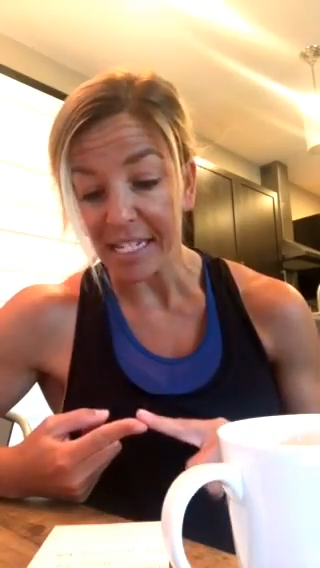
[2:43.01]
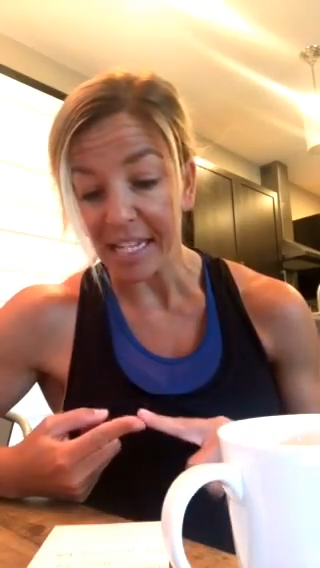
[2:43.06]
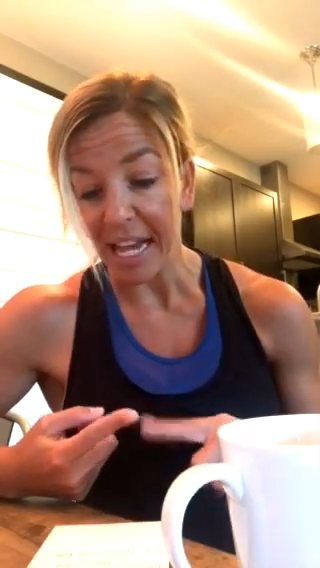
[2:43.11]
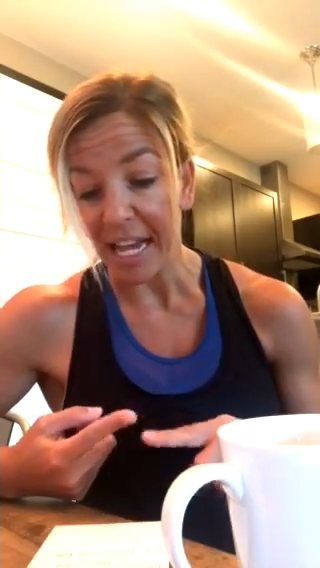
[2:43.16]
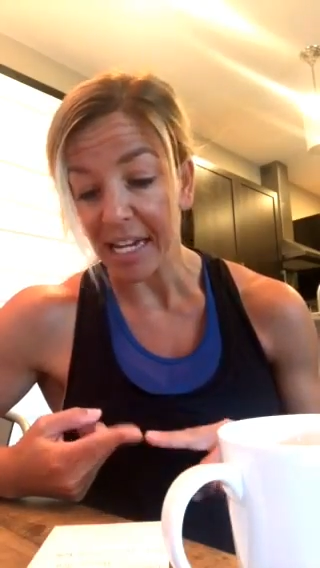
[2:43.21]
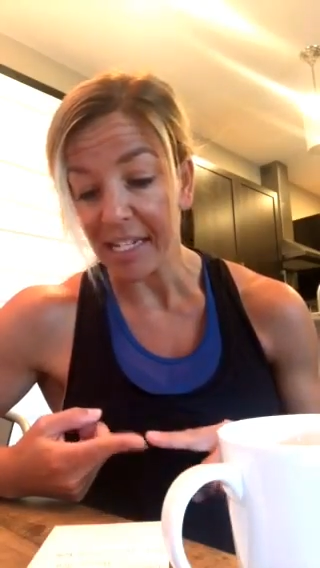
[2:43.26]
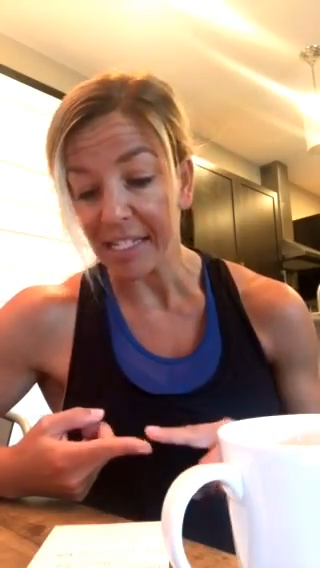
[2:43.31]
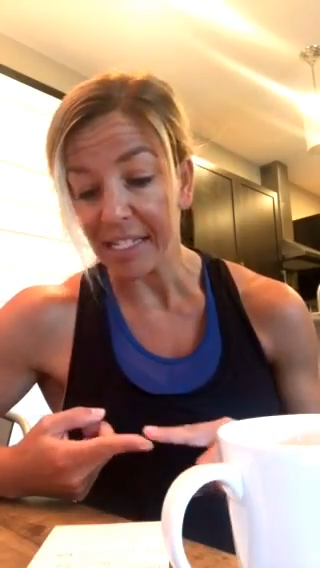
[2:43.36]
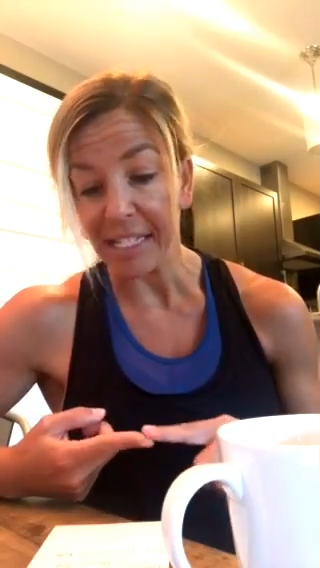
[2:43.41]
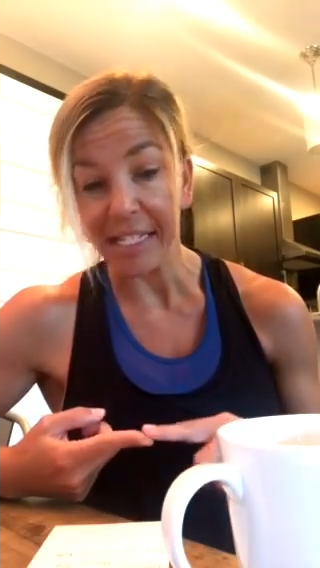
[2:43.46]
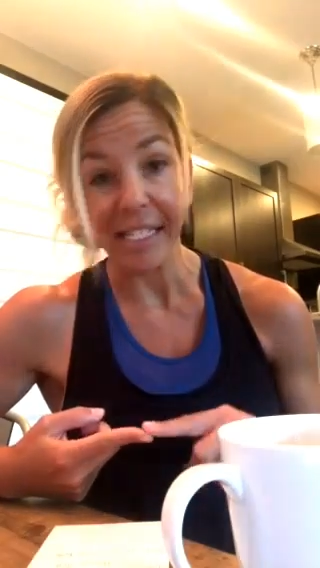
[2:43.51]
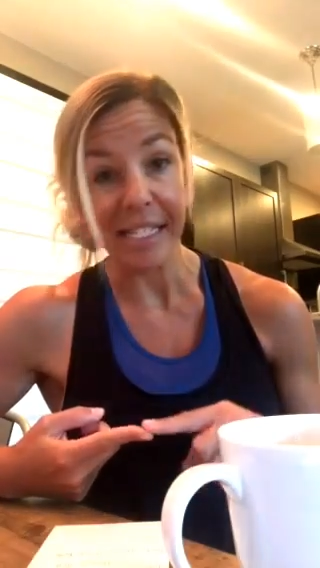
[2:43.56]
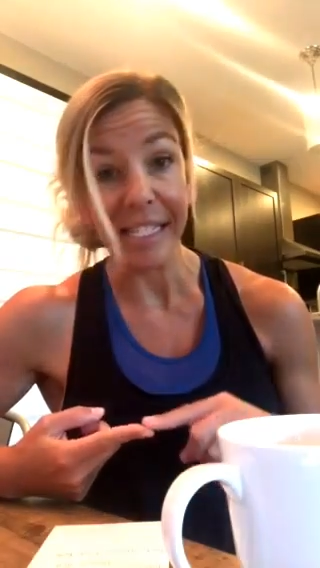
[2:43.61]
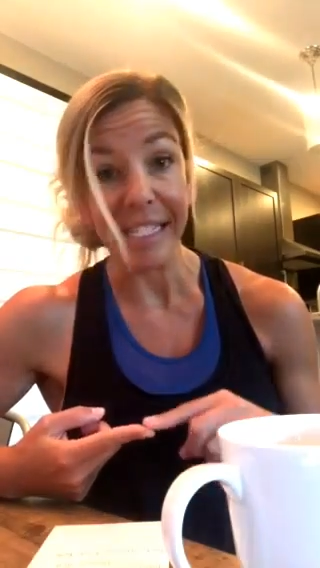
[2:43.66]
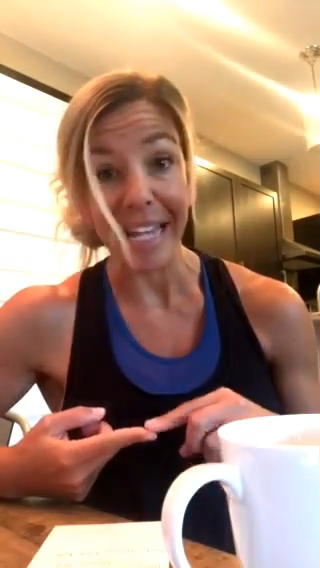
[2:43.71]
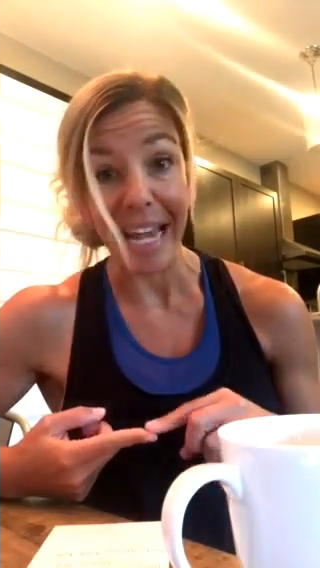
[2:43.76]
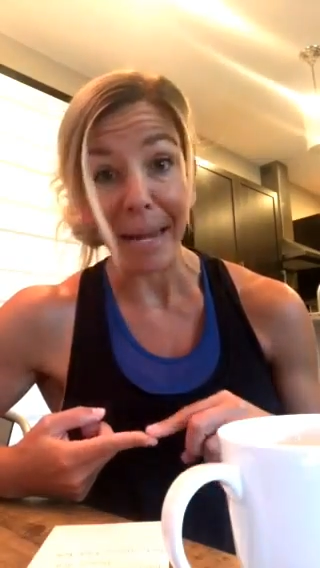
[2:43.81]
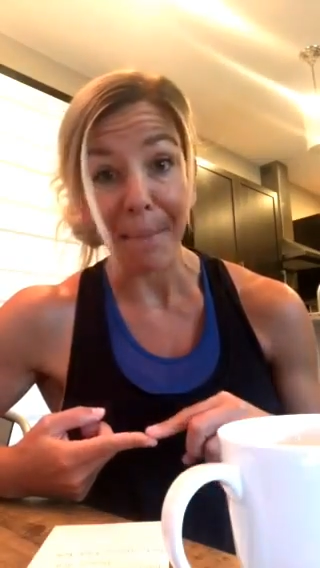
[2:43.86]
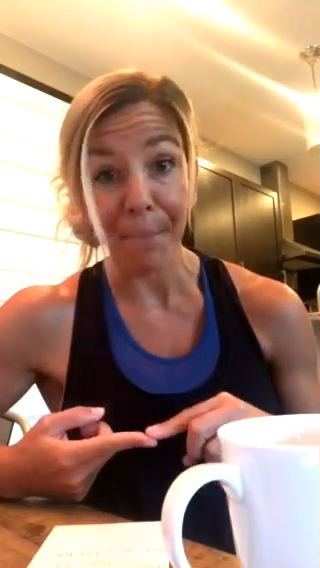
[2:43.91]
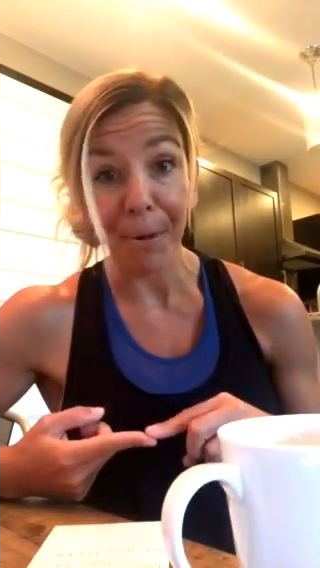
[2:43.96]
Texas
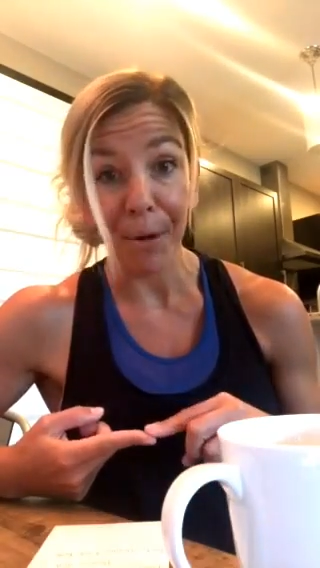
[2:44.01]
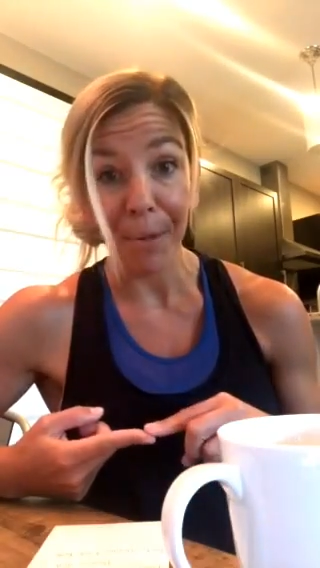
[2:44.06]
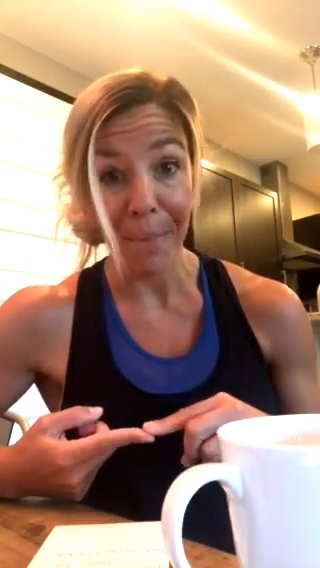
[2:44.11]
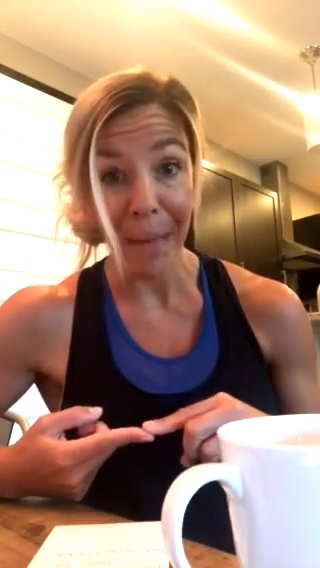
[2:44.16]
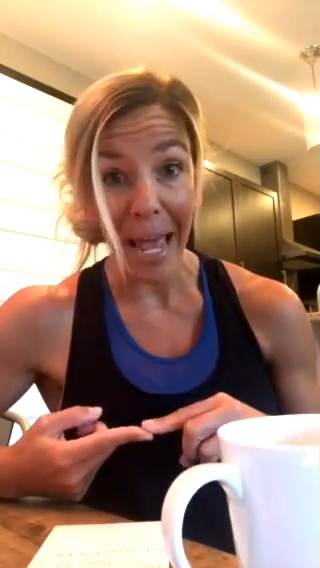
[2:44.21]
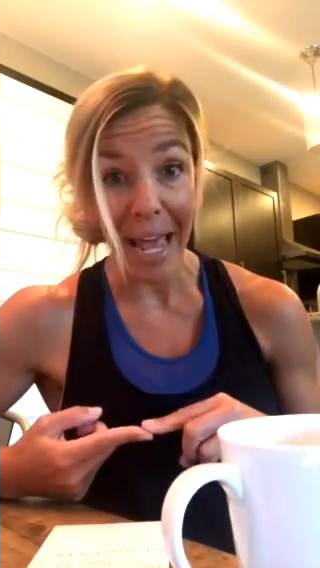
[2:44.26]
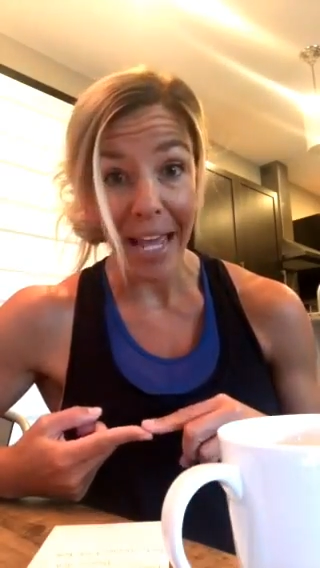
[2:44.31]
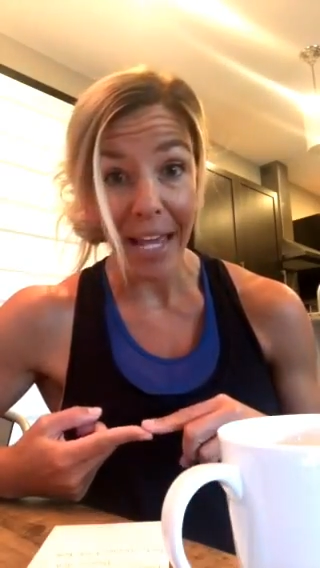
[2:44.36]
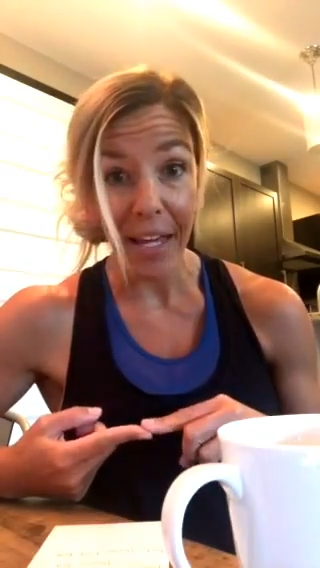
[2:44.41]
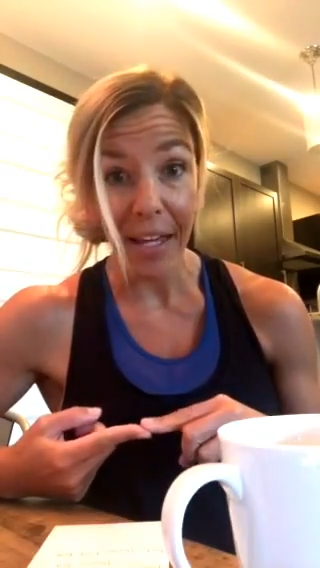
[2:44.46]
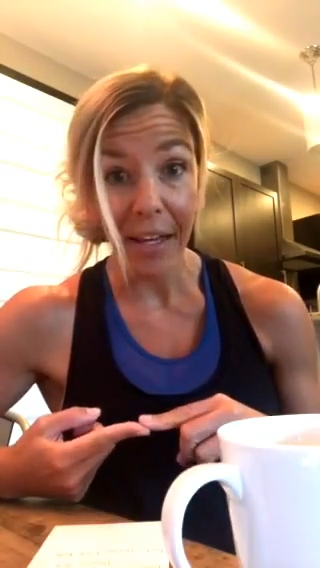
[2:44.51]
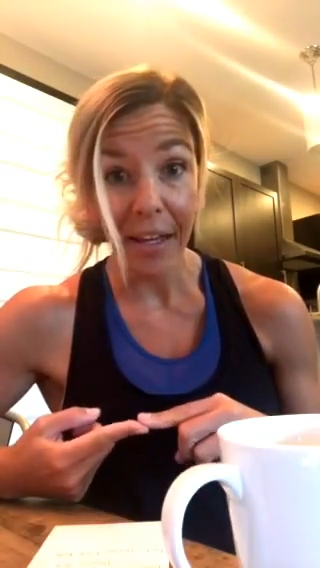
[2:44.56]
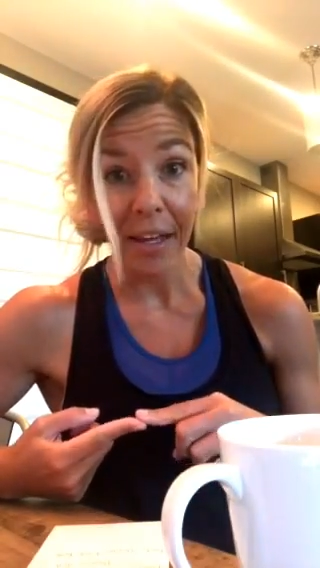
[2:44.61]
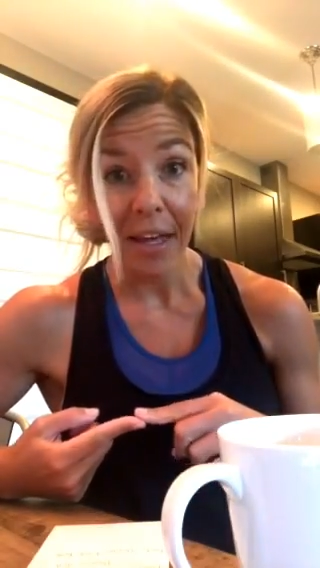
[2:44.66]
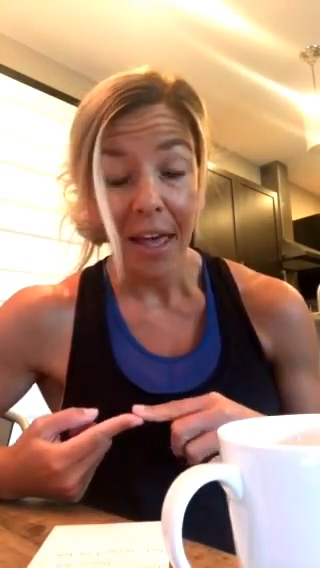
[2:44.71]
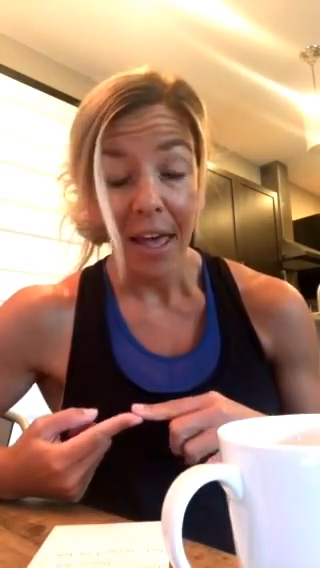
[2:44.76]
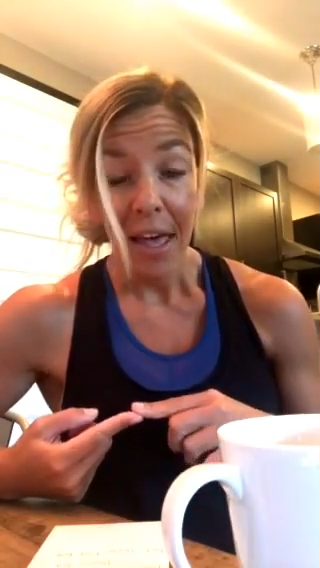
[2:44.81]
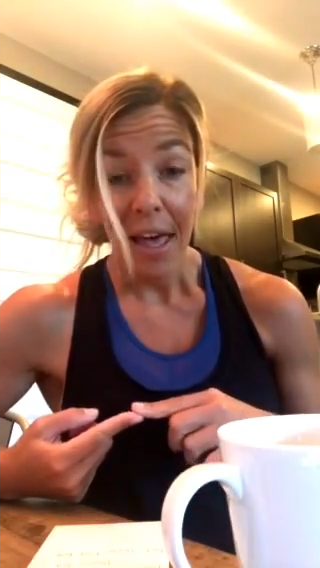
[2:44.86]
Diaper Bank.